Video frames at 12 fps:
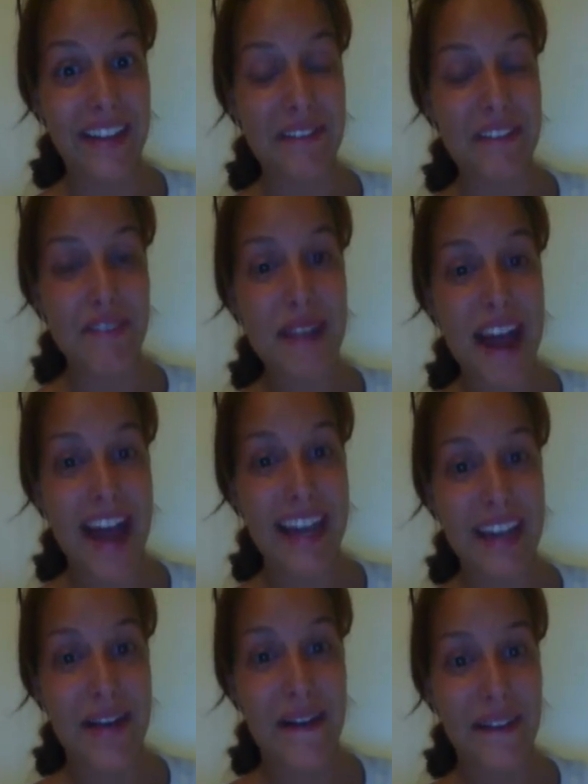Like, we've been
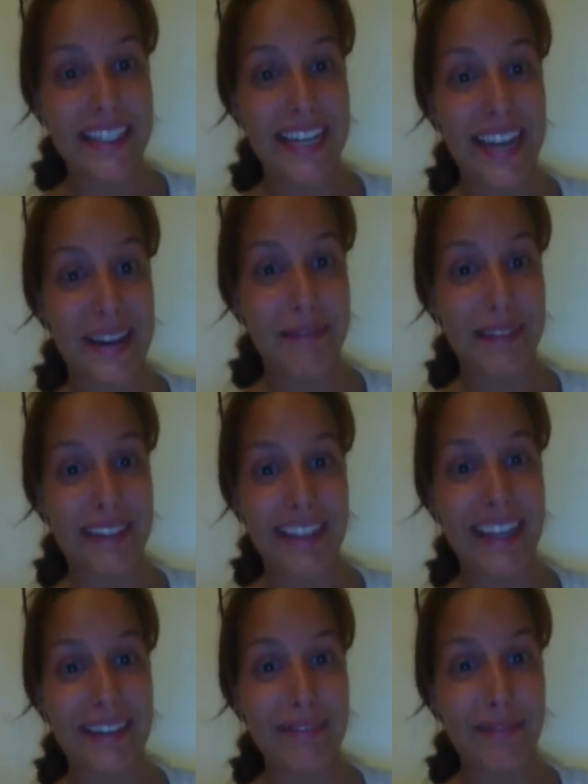hiking all day and we're
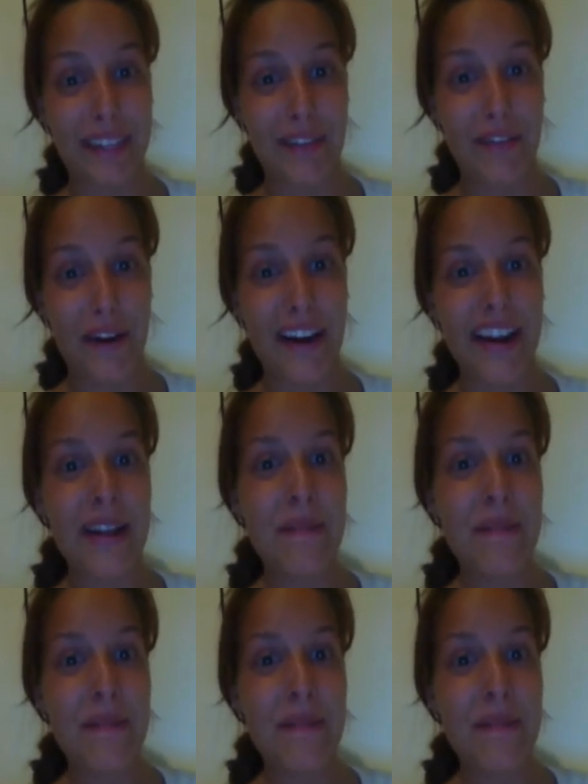like really far.